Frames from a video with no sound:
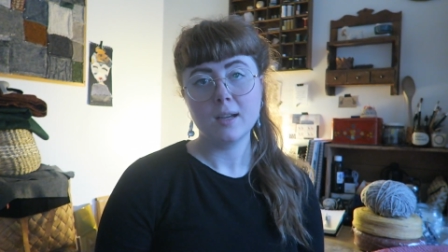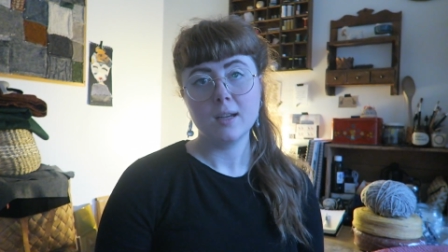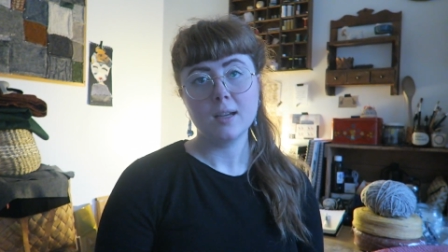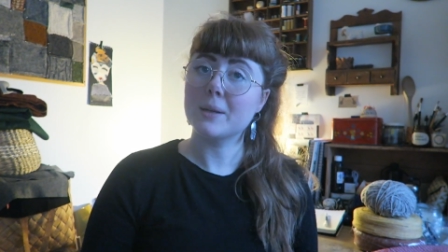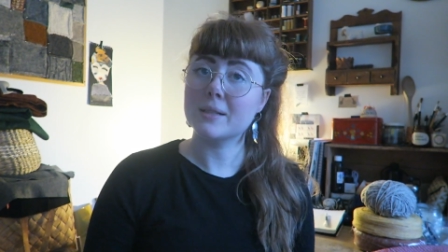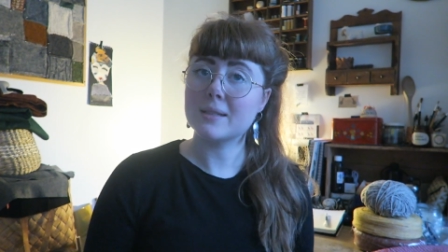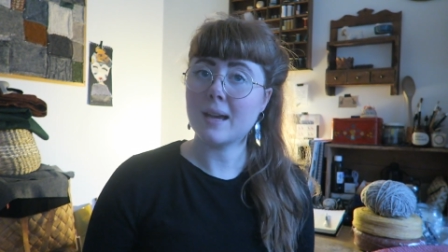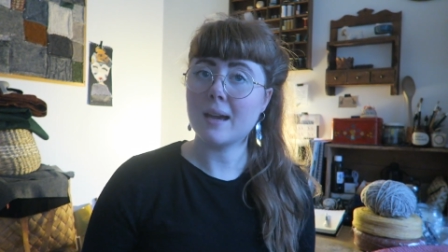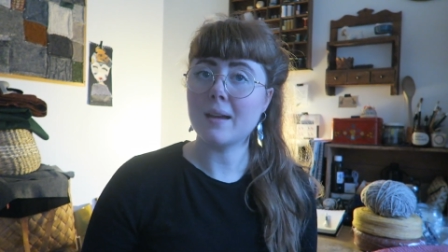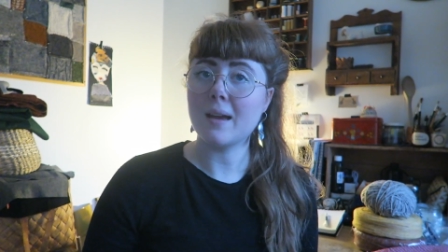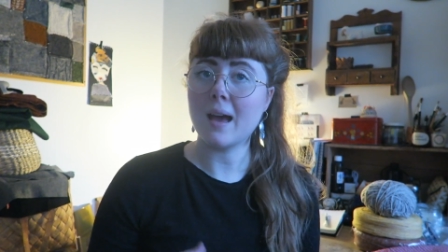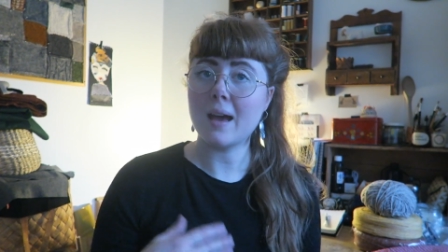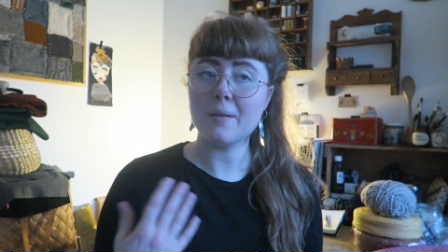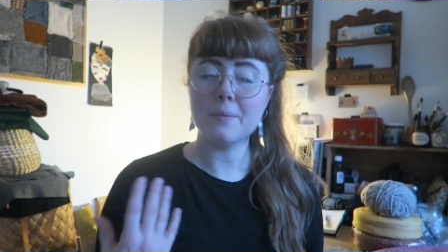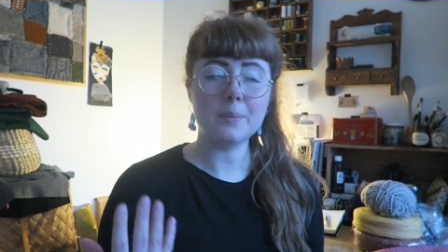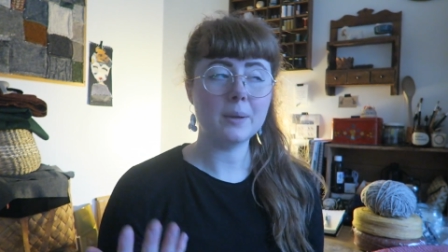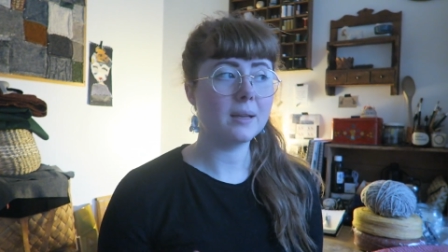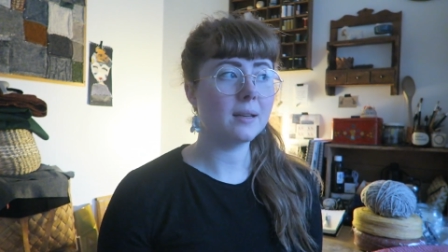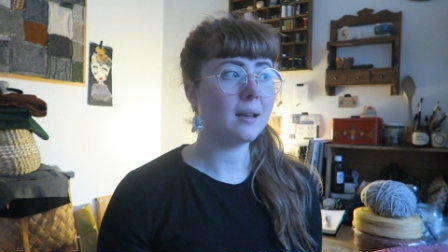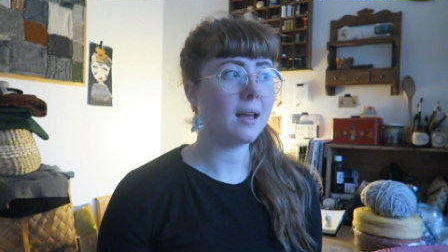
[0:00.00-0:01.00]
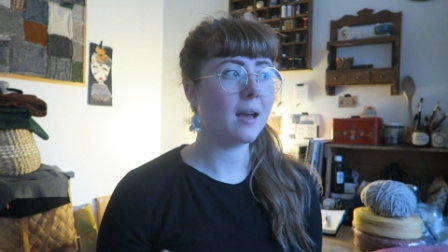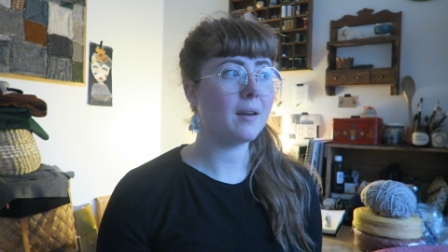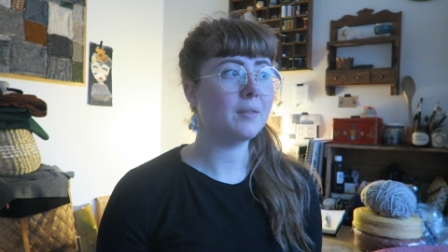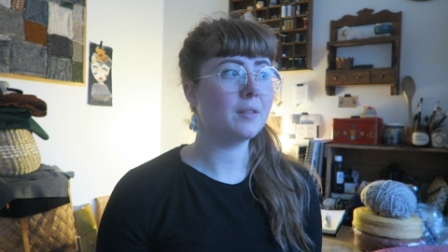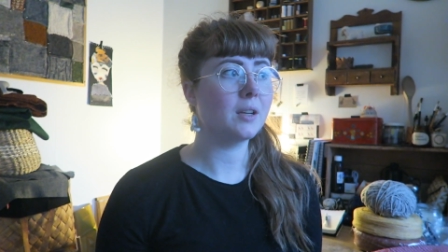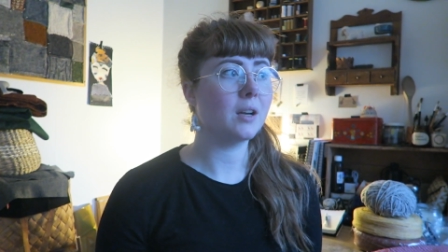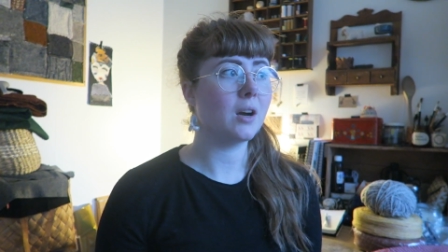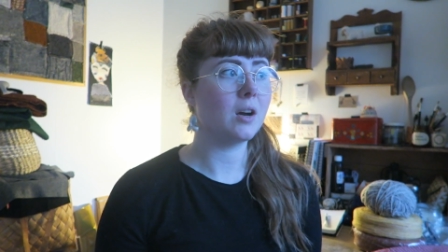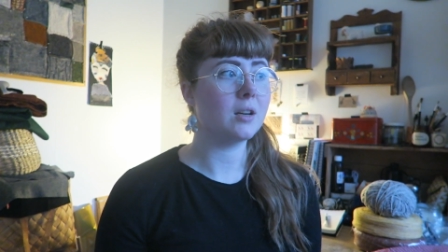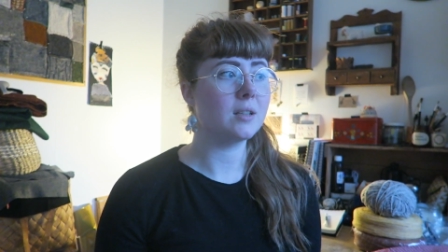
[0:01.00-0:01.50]
because I have been
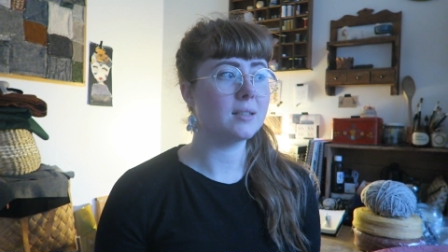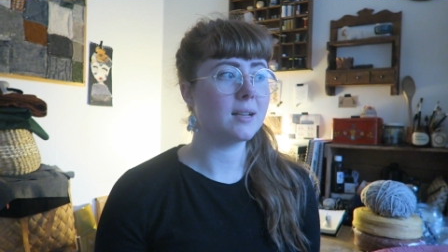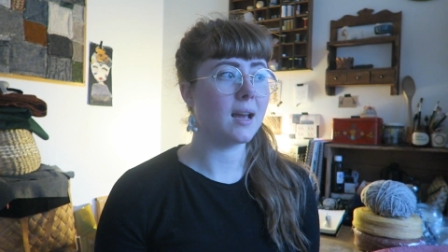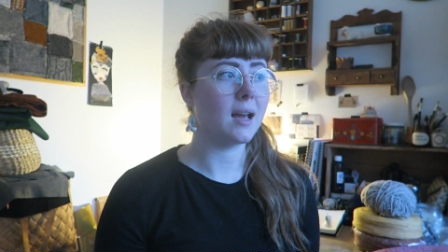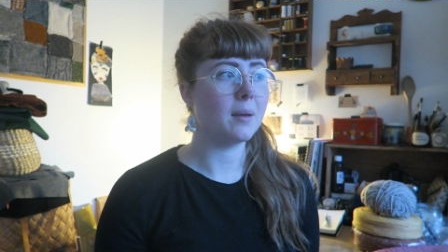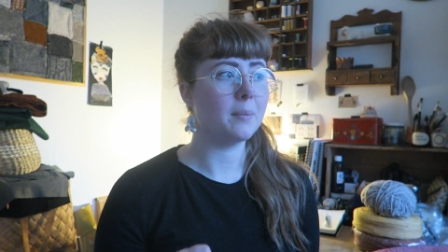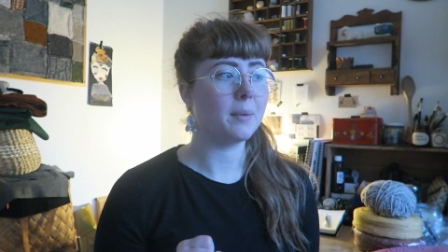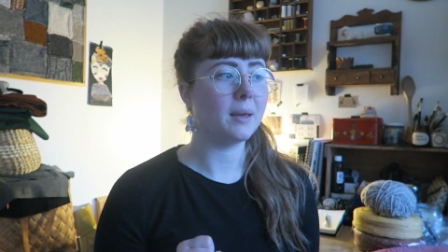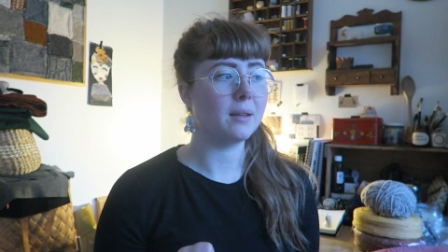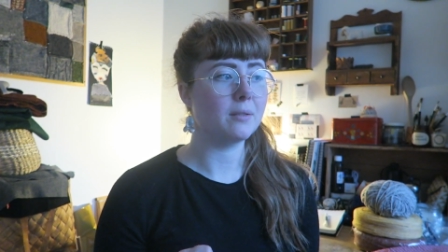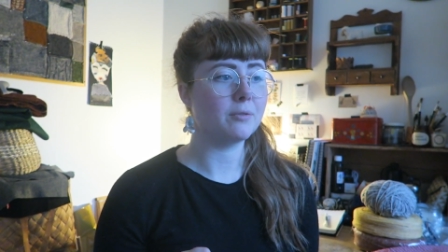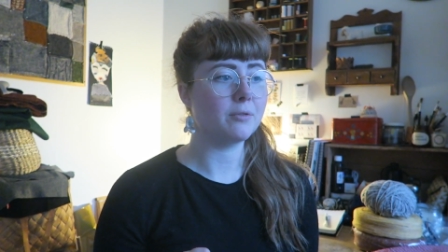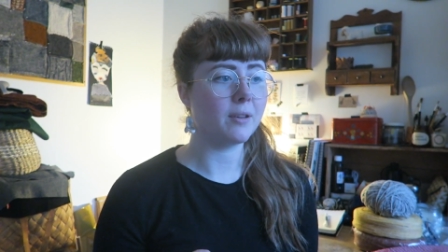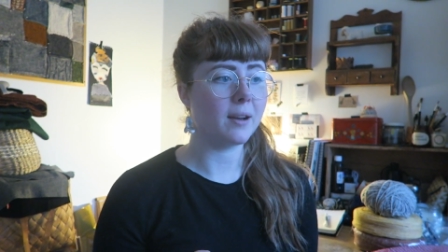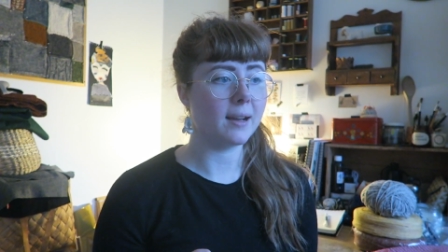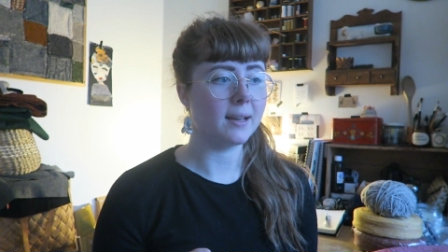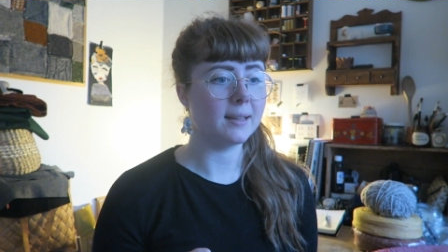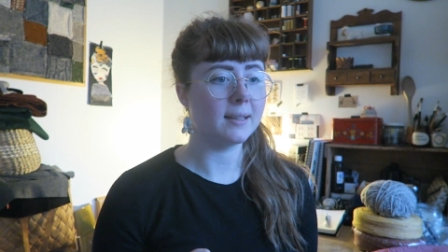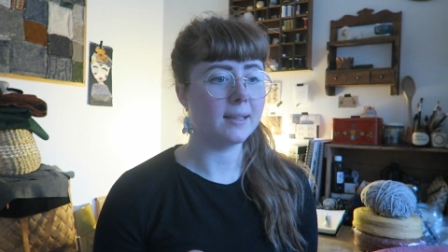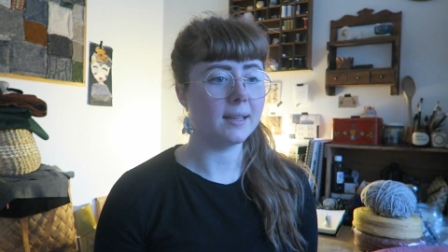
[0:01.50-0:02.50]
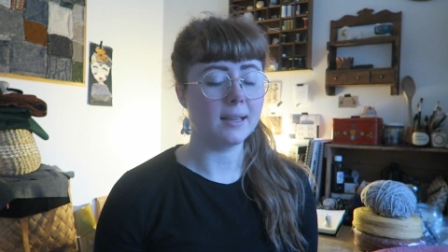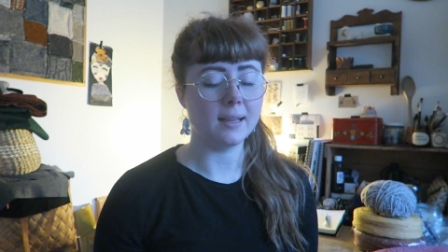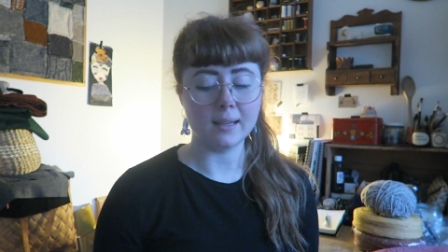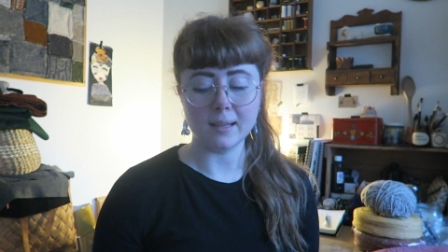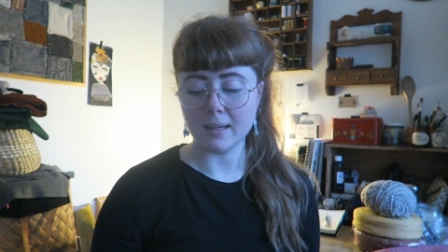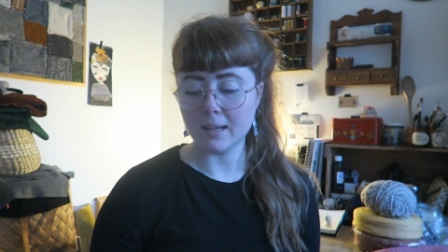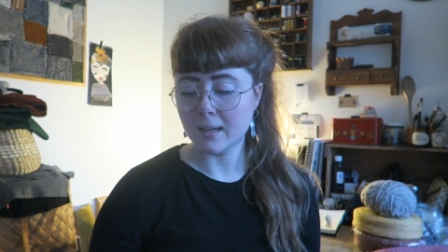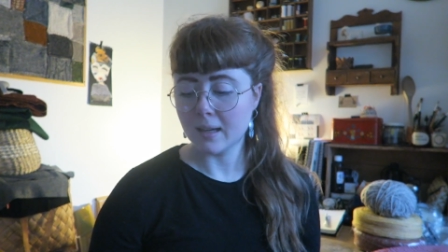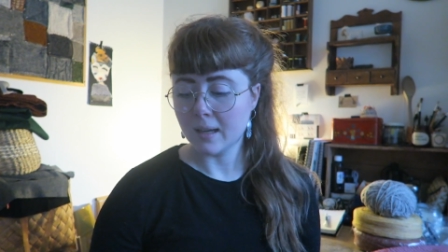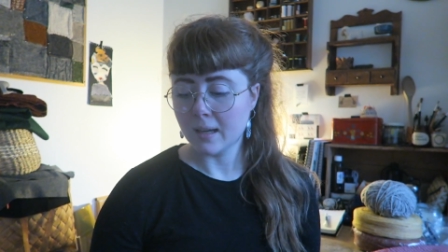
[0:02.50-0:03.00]
having a hard time in
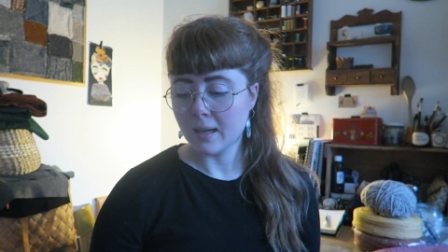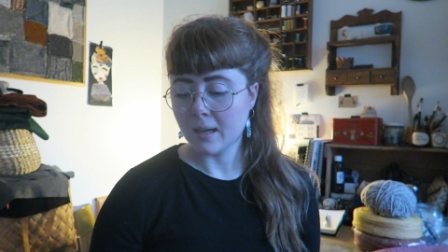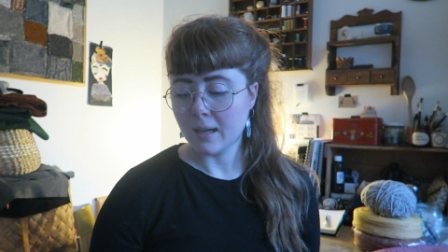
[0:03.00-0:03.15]
finding